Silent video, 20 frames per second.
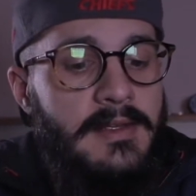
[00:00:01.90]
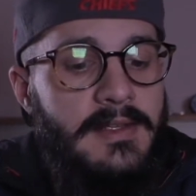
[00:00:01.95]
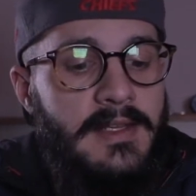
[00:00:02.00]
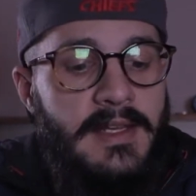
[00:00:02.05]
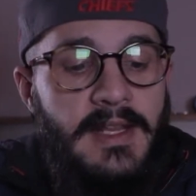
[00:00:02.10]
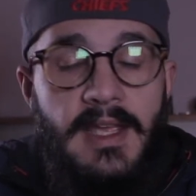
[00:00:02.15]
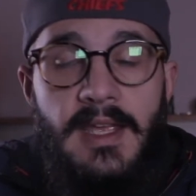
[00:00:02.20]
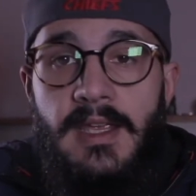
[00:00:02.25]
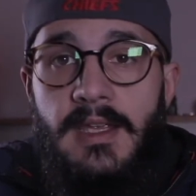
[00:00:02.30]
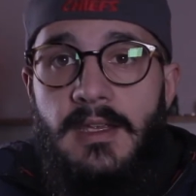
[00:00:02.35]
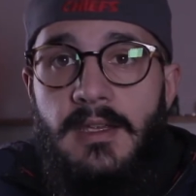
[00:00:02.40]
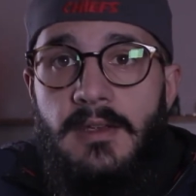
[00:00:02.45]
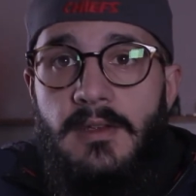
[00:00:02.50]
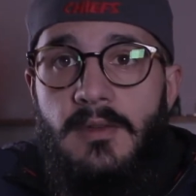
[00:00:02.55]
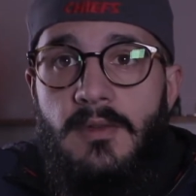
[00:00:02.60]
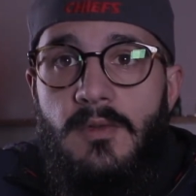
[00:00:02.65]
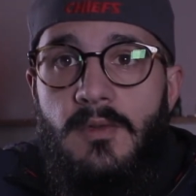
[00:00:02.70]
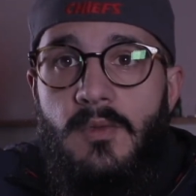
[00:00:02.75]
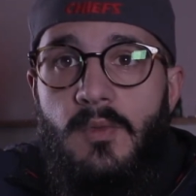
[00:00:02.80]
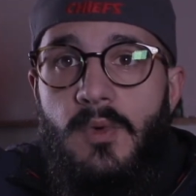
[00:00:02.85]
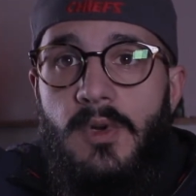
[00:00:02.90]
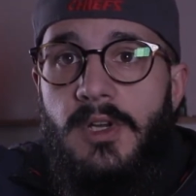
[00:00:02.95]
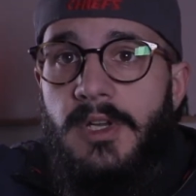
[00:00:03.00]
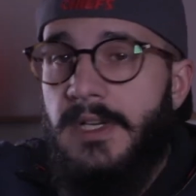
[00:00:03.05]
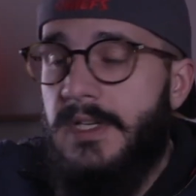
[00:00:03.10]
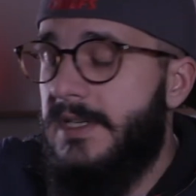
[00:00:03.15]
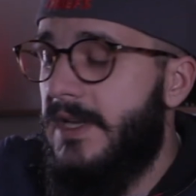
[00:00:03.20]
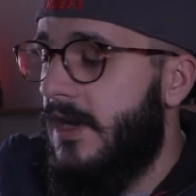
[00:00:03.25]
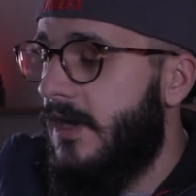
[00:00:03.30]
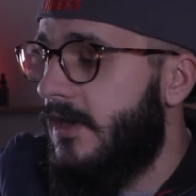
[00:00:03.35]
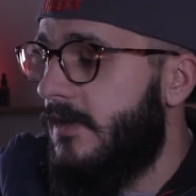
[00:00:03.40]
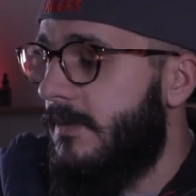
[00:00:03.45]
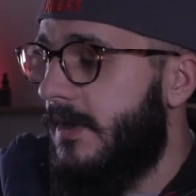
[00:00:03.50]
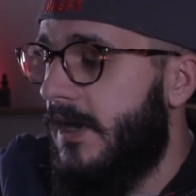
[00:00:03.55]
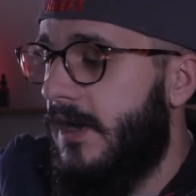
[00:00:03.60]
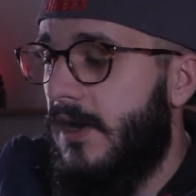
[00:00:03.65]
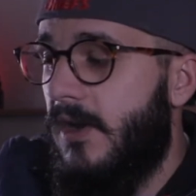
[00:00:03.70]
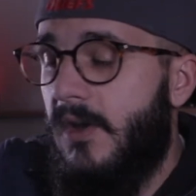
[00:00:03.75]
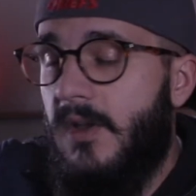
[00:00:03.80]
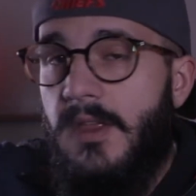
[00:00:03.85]
Today, we're going to talk
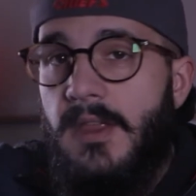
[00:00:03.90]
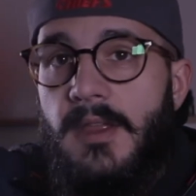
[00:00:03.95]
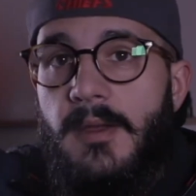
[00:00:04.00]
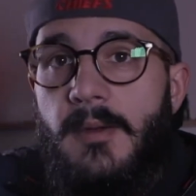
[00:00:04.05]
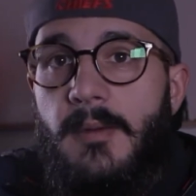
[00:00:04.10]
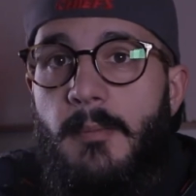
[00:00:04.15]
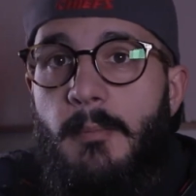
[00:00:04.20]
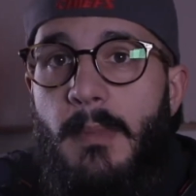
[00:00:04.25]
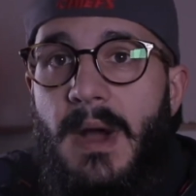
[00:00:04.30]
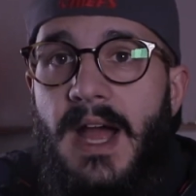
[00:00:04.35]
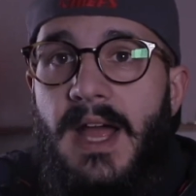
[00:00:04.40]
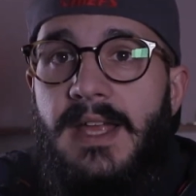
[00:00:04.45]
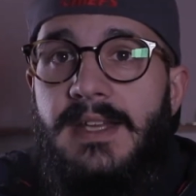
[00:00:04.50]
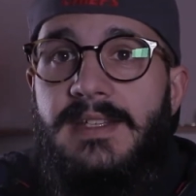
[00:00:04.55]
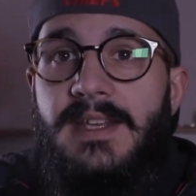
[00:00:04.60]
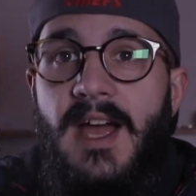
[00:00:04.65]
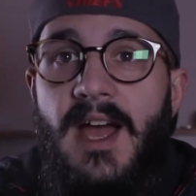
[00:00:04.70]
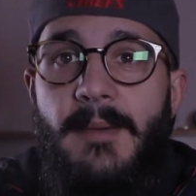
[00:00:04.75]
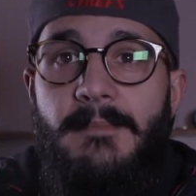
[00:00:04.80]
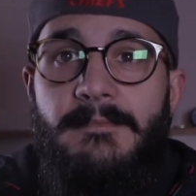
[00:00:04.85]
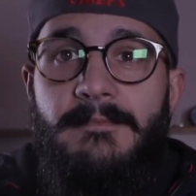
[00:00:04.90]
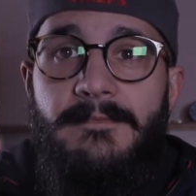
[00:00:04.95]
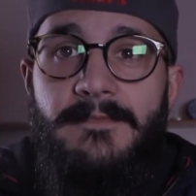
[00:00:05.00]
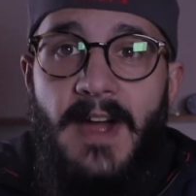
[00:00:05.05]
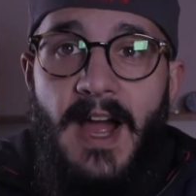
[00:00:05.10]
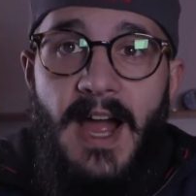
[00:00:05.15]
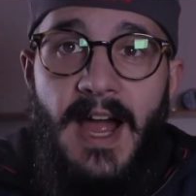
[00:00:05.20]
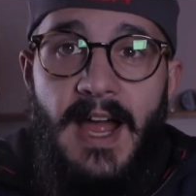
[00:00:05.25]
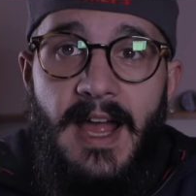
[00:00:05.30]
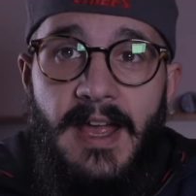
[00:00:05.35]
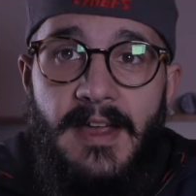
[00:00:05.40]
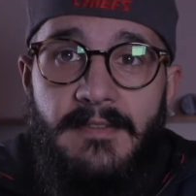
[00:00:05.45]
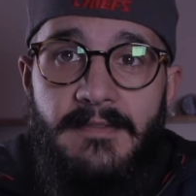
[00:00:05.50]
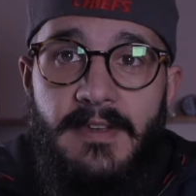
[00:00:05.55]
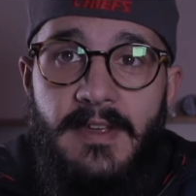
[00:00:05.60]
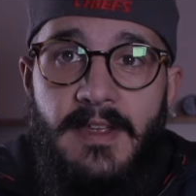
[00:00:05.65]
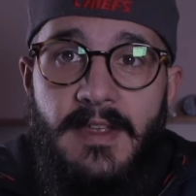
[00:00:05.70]
about my top five